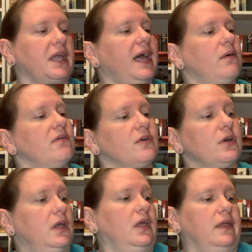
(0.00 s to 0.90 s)

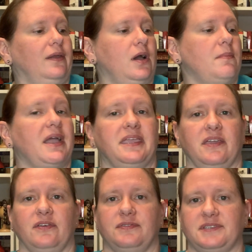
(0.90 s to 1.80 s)
However, I might
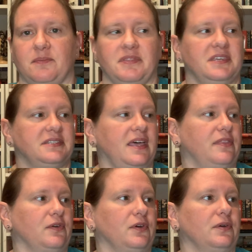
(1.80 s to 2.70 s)
give some of these
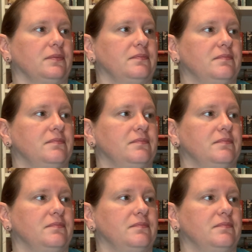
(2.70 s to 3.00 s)
other